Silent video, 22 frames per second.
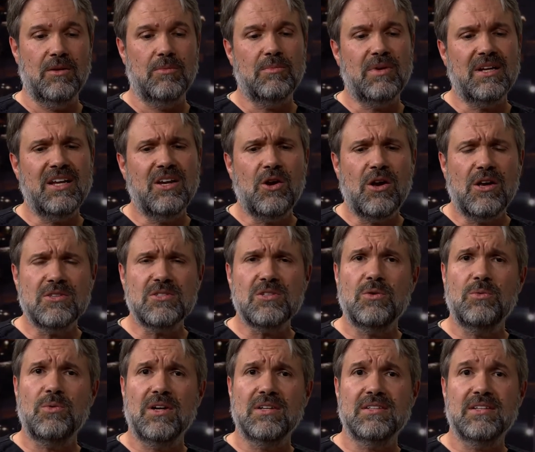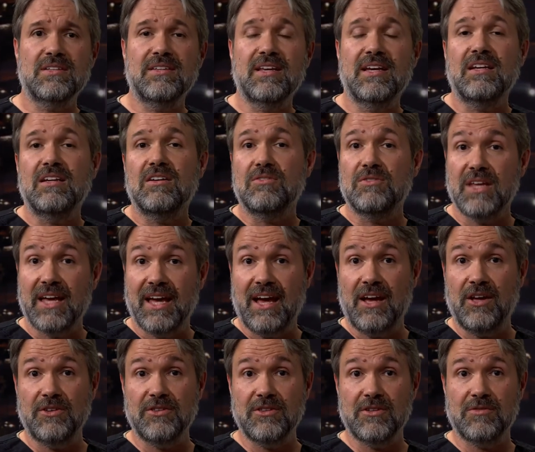But you also want to think of the
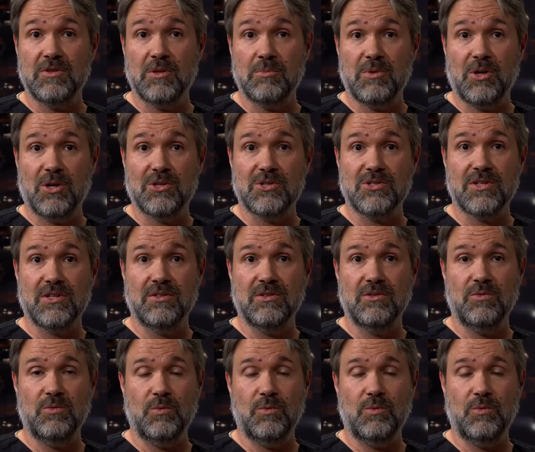health of the person,